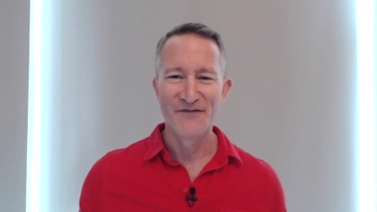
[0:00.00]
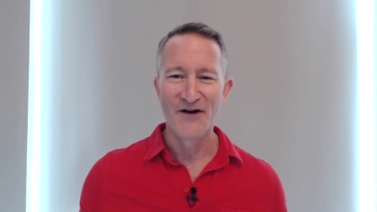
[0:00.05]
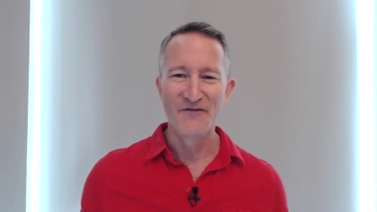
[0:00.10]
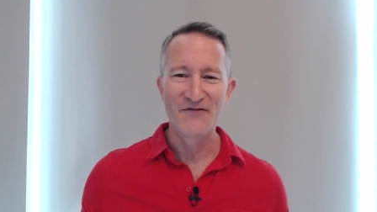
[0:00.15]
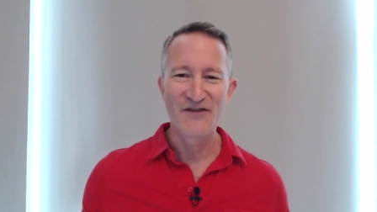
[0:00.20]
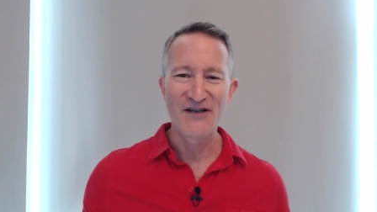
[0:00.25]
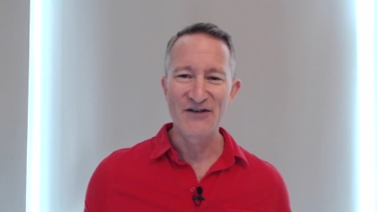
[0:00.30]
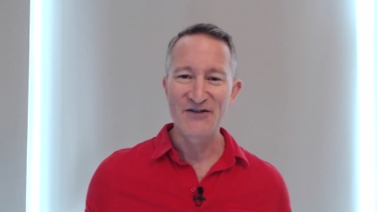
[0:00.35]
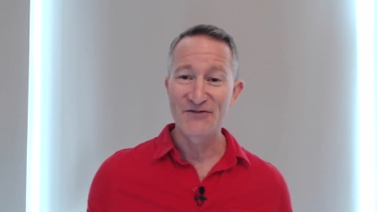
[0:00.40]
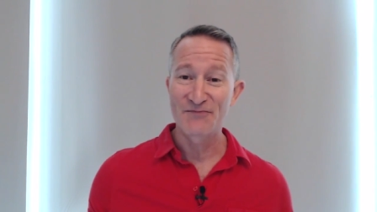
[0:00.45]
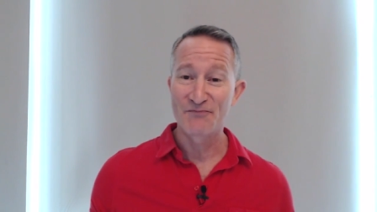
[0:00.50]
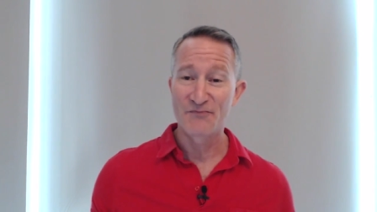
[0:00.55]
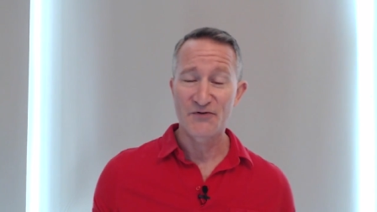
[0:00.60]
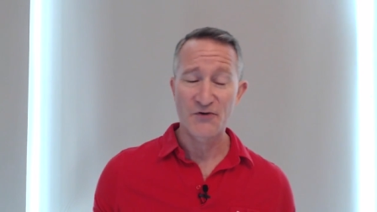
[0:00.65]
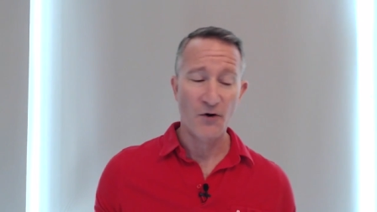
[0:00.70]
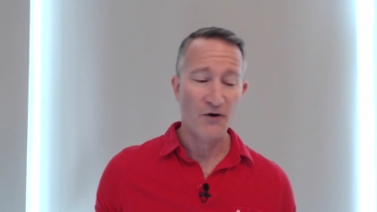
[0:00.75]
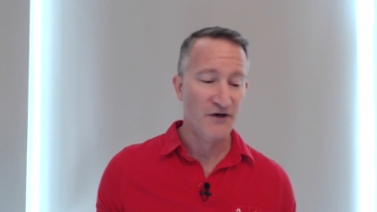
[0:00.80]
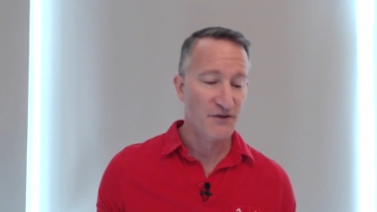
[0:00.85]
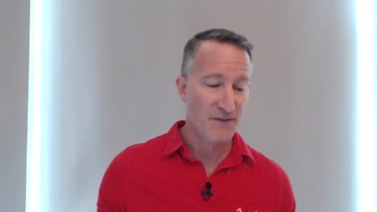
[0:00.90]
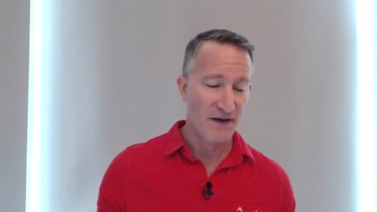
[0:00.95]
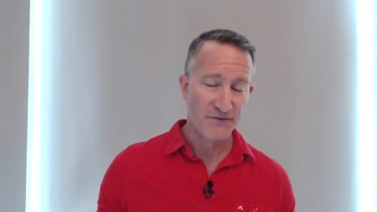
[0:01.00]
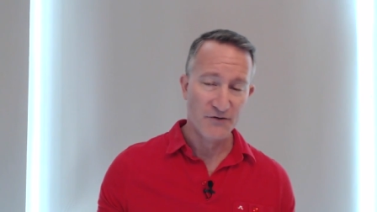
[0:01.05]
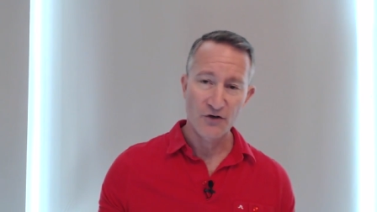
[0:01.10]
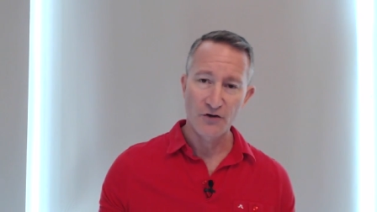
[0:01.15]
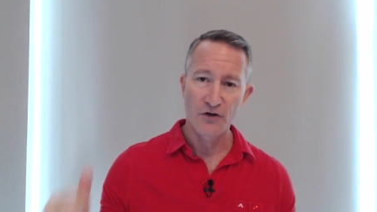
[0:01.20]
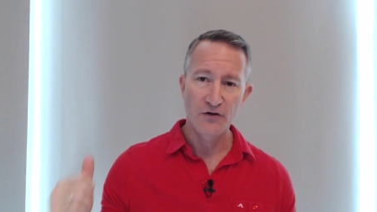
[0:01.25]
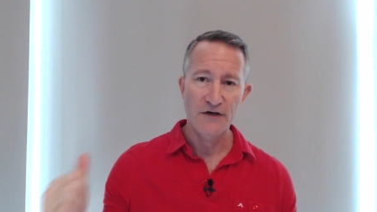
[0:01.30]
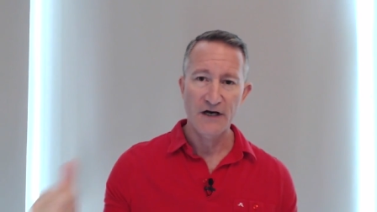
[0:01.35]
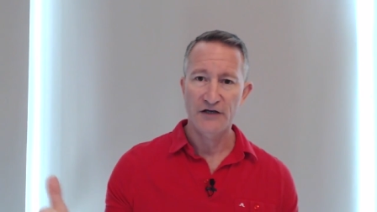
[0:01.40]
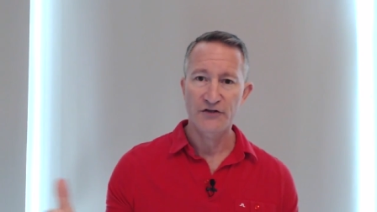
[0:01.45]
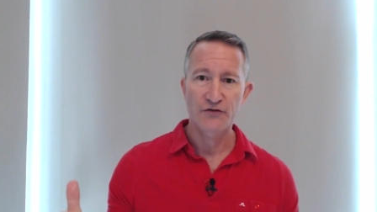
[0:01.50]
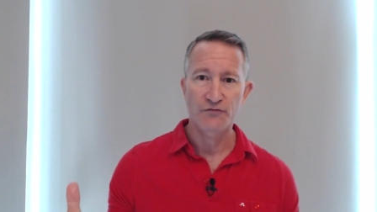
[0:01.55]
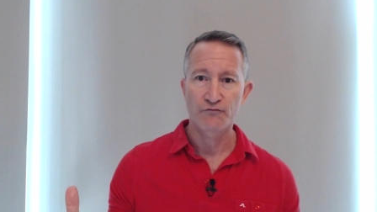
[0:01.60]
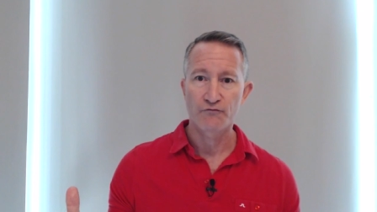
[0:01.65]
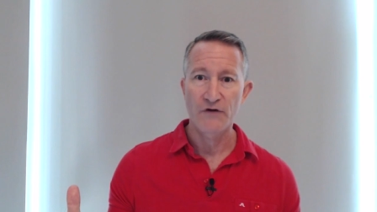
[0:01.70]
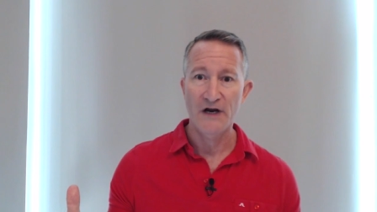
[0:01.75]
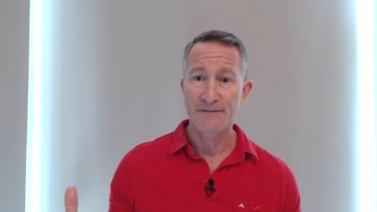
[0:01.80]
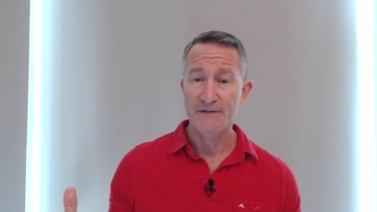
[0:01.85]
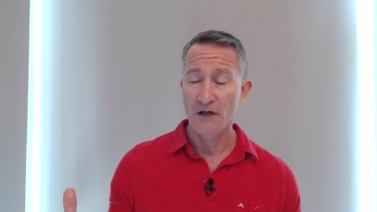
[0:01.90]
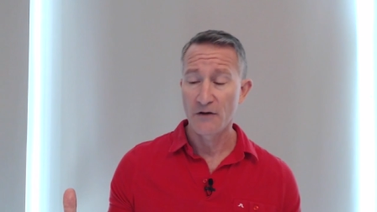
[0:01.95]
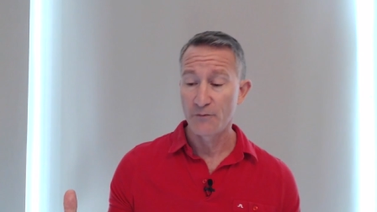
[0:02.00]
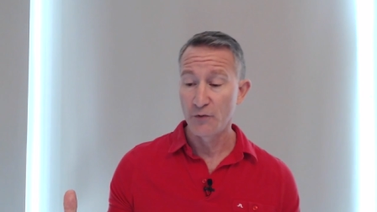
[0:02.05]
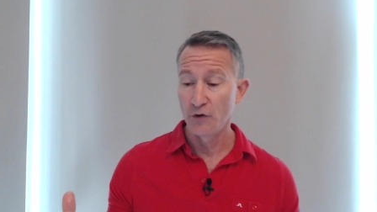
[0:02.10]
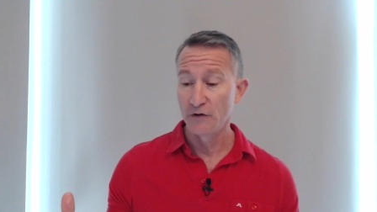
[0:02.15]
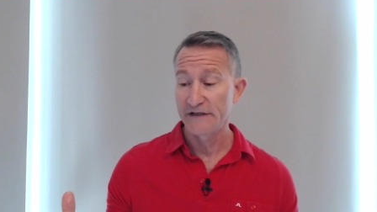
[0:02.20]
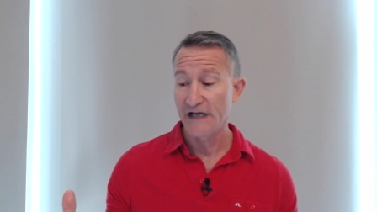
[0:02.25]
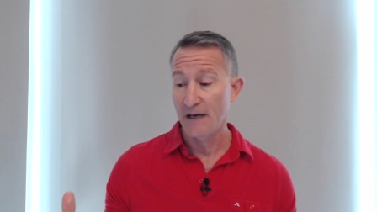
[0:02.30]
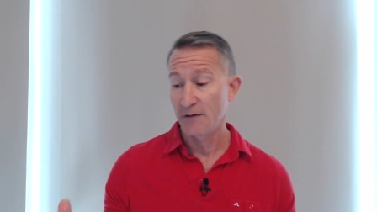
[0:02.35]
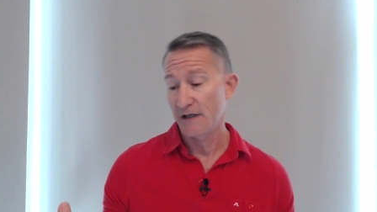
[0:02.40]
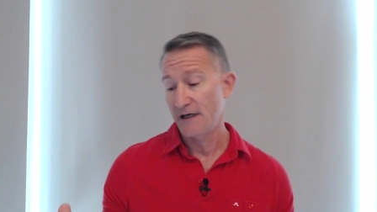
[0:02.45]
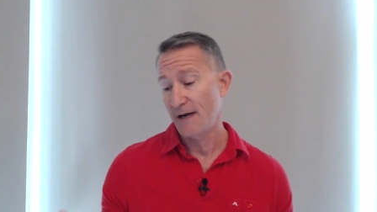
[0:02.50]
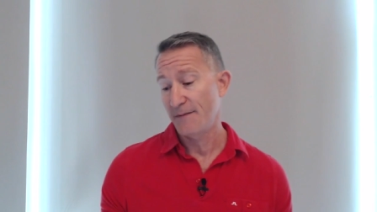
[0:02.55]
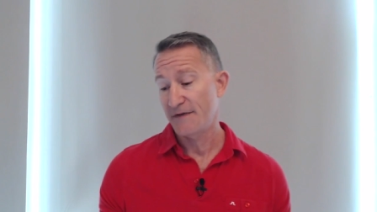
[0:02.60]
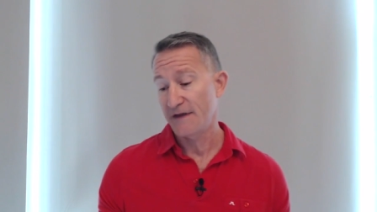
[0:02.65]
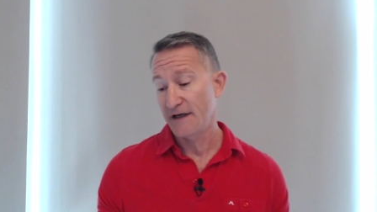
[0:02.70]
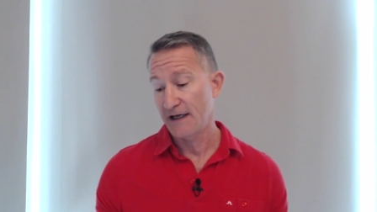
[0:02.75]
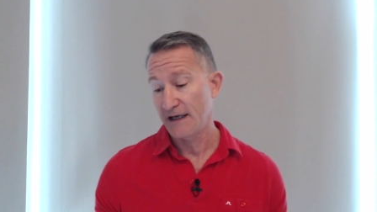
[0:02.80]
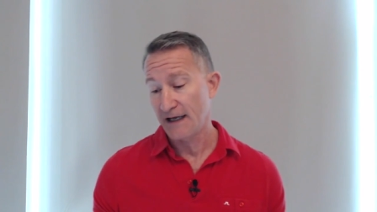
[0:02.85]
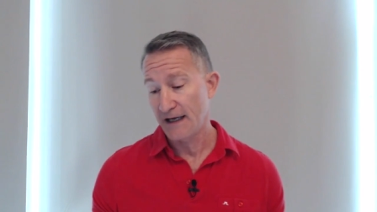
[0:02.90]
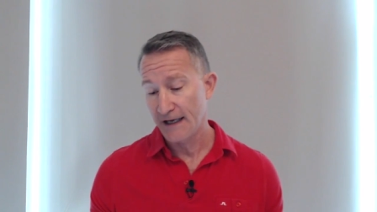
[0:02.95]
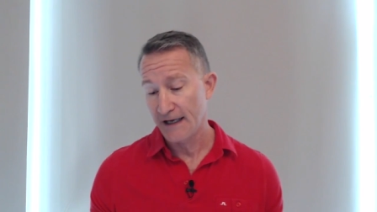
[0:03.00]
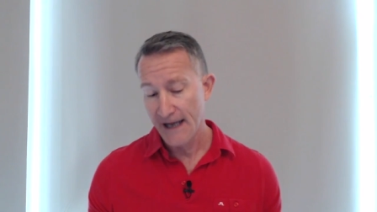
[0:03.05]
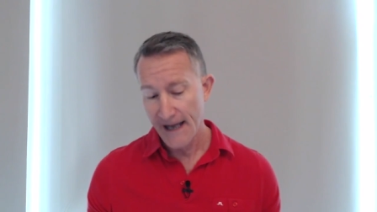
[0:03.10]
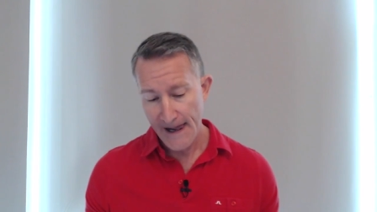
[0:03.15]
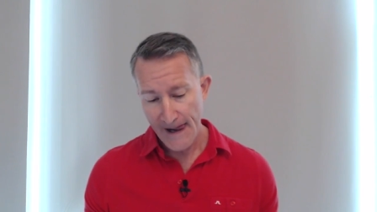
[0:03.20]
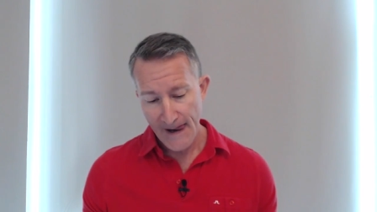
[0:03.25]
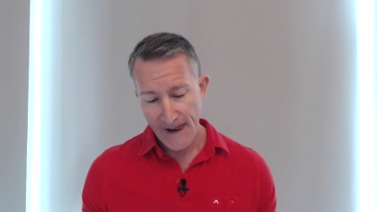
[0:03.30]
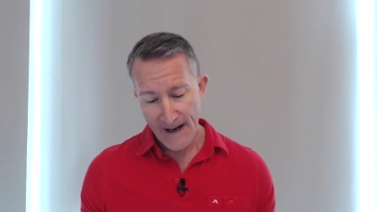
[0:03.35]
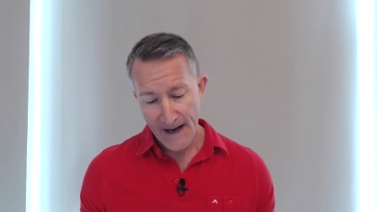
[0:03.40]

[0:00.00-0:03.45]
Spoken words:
of these stories about the girl who got raped on the pool table, and I'm thinking,